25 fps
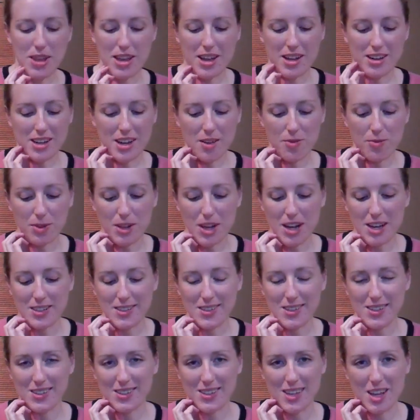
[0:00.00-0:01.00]
couple of hand-dyed
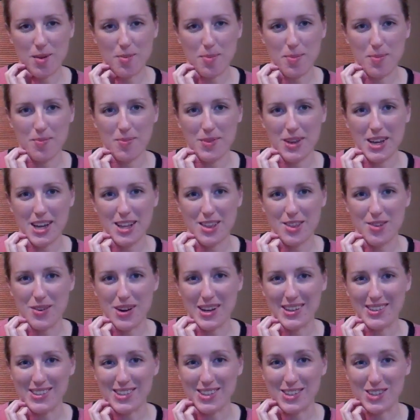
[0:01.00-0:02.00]
flosses,
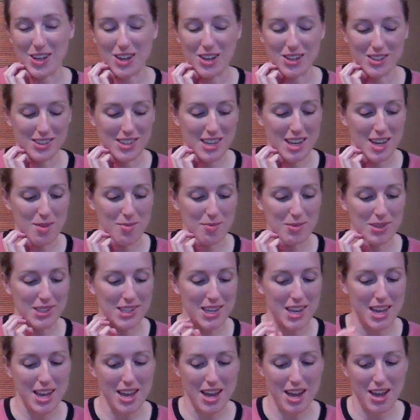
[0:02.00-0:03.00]
and the rest is all
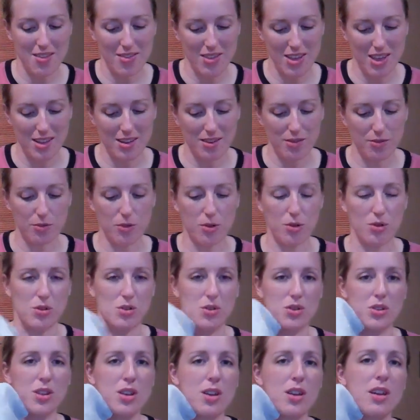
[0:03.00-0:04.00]
DMC, and then of
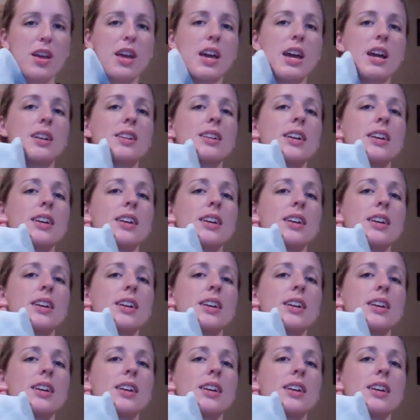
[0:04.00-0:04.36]
course the